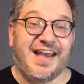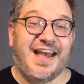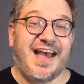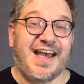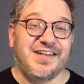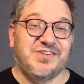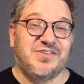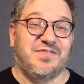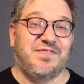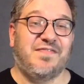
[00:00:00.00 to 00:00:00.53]

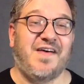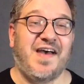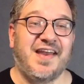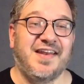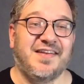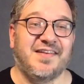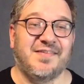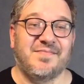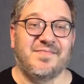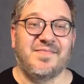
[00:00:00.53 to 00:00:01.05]
and to
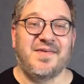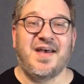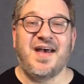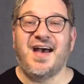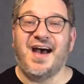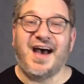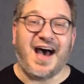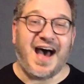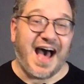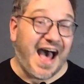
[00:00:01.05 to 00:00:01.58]
find him.
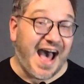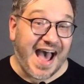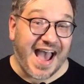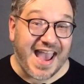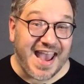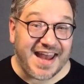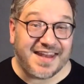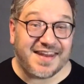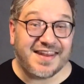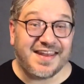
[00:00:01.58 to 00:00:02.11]

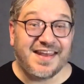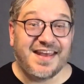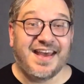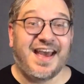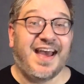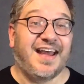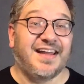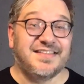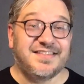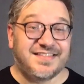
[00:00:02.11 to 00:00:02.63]
Hide
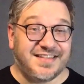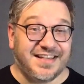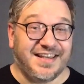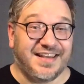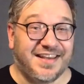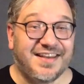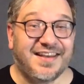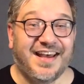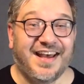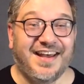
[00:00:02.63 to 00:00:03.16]
and seek.